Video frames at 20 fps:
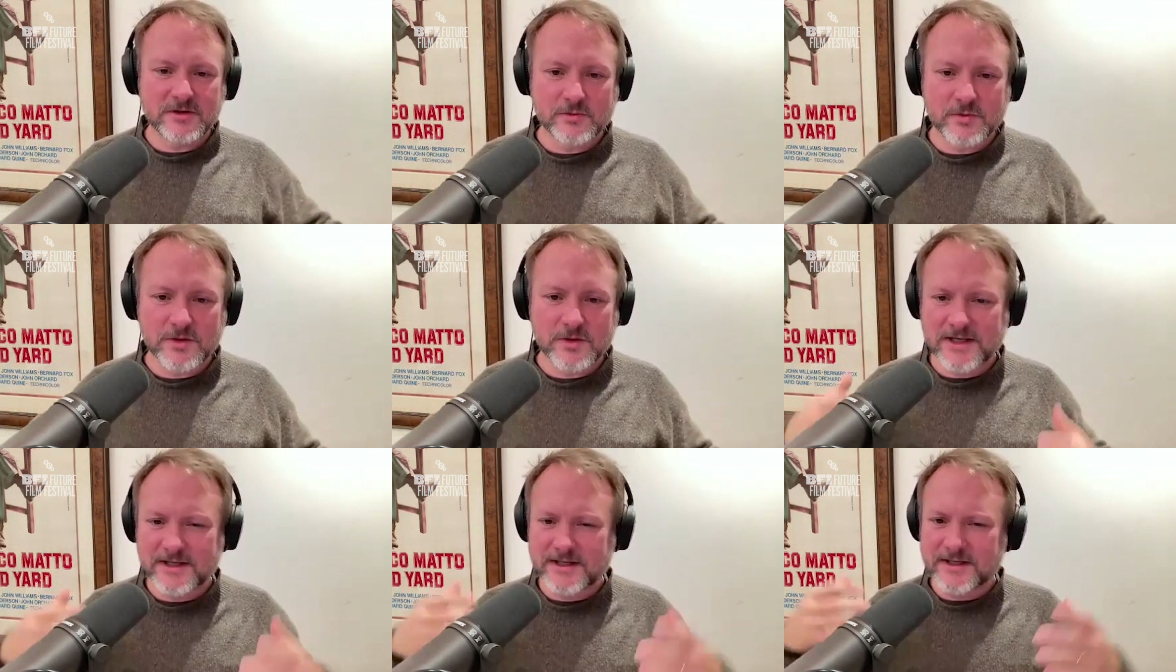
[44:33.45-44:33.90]
or
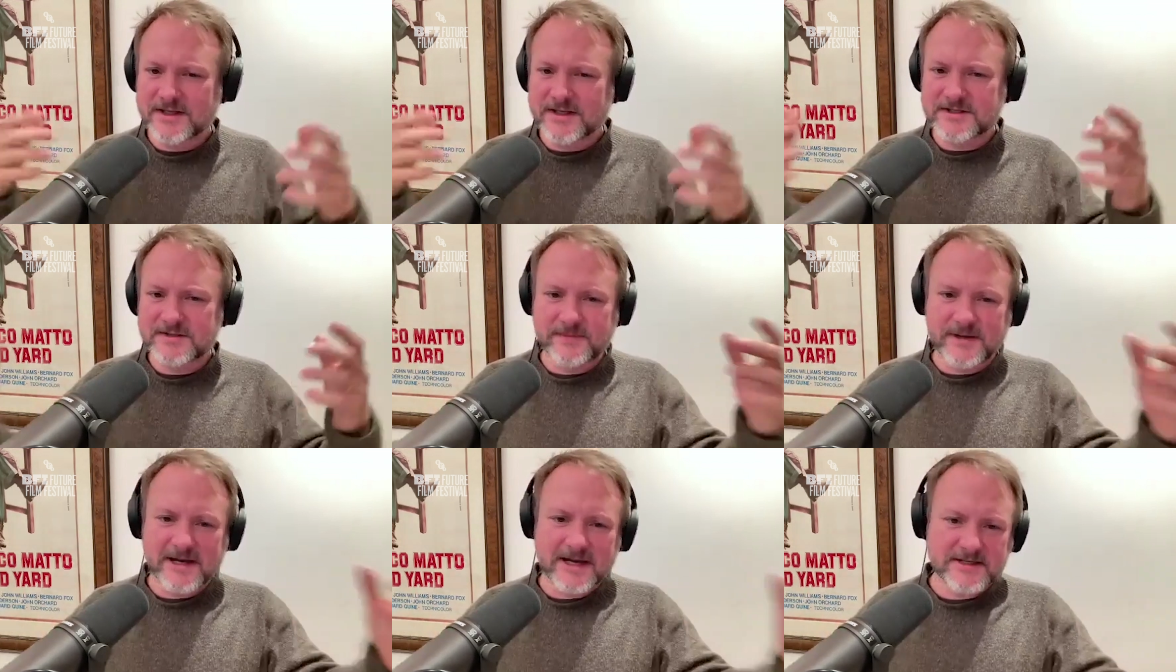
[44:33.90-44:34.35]
working out
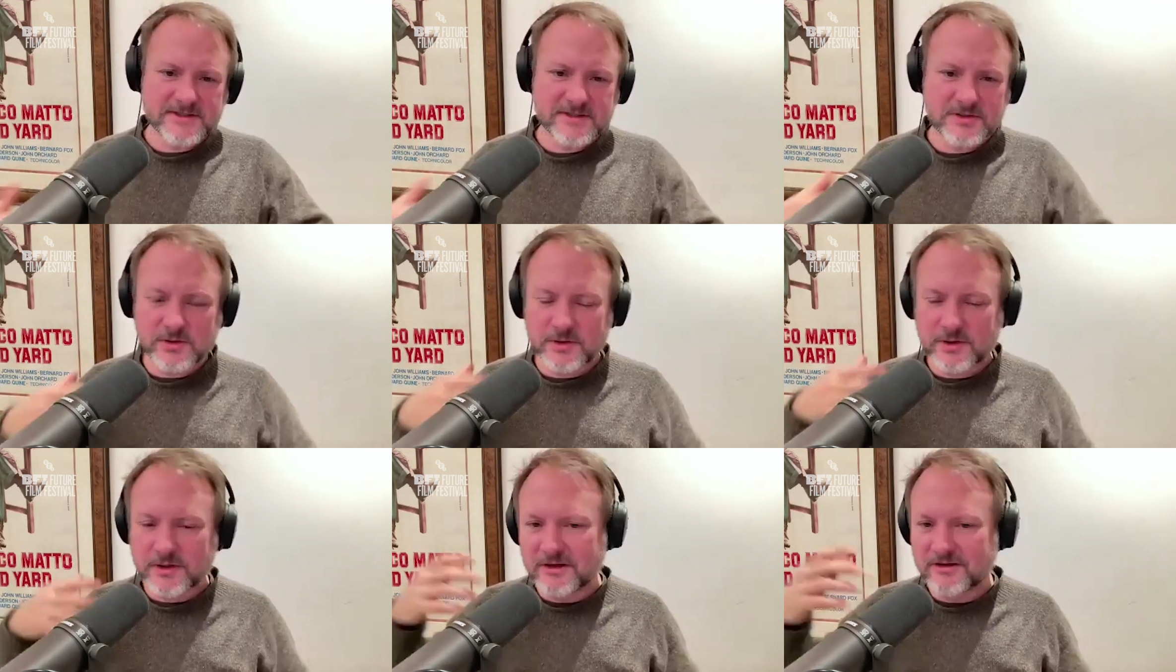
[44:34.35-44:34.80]
his
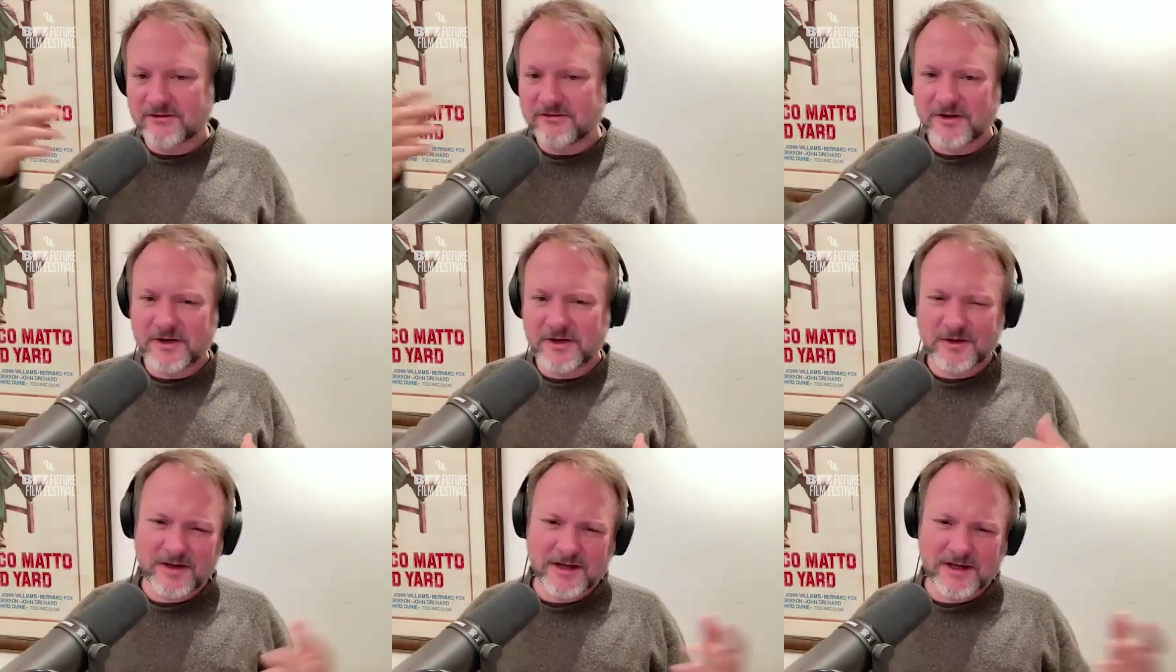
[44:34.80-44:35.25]
backstory or
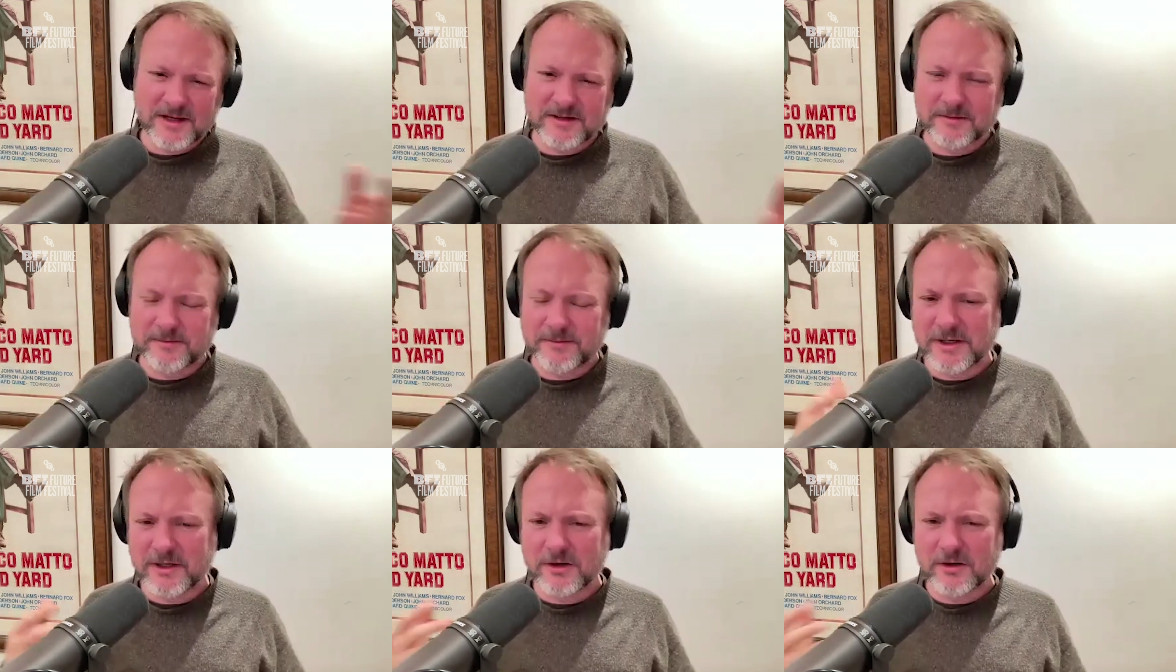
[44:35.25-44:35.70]
figuring
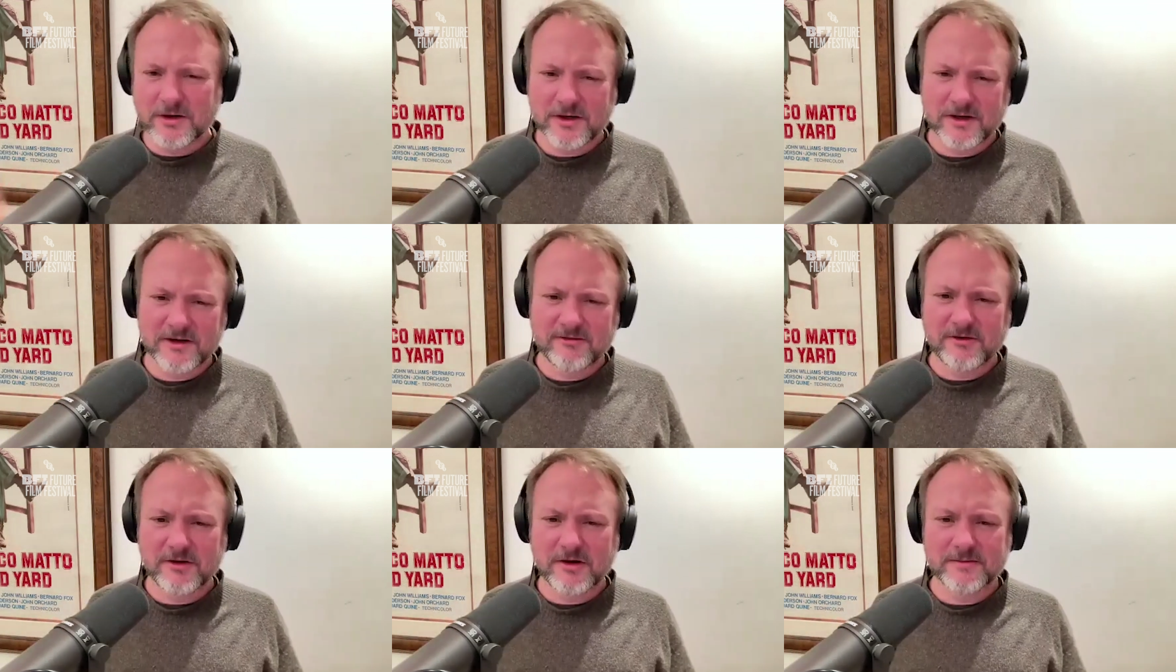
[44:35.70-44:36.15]
out a big
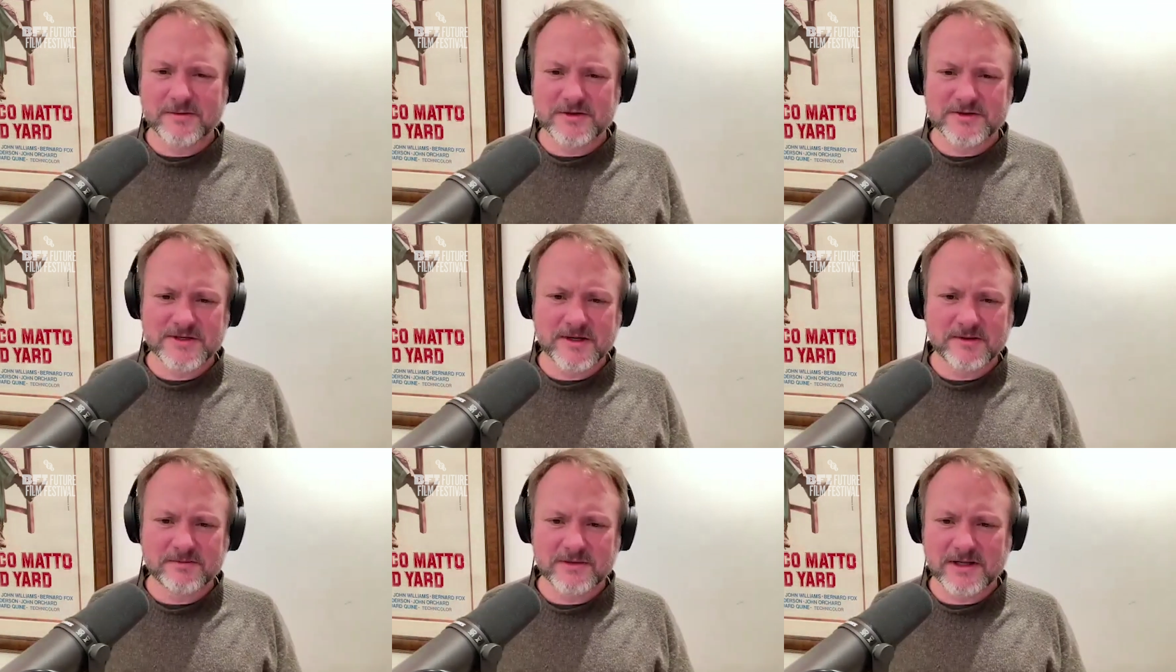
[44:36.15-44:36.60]
arc for him or
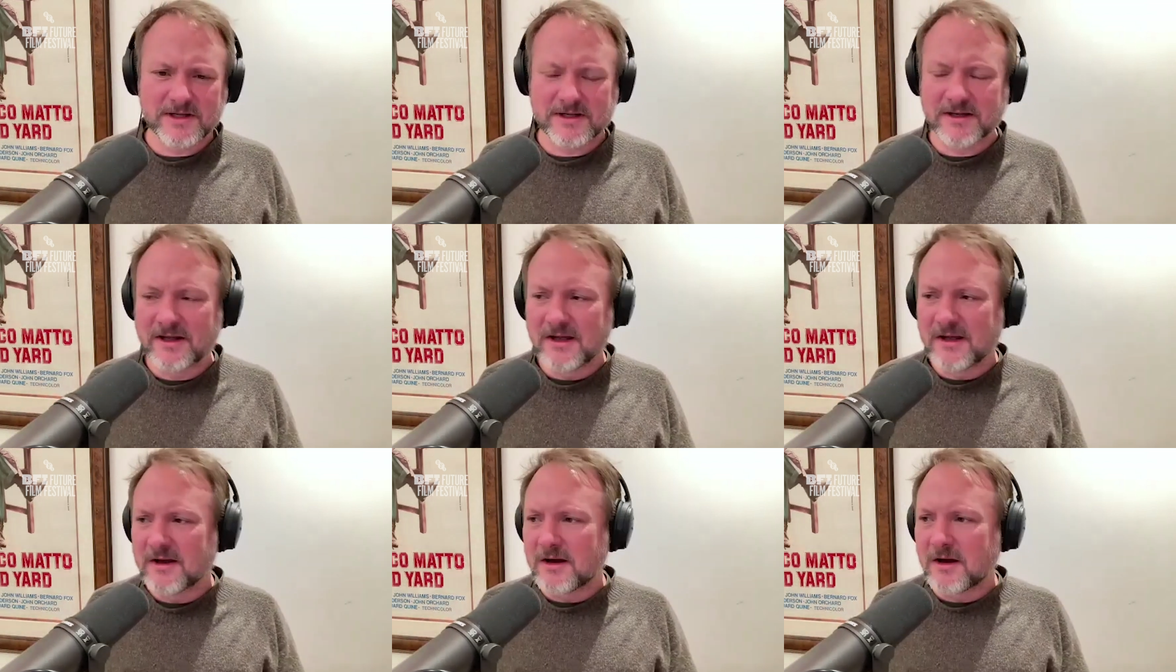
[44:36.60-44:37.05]
something.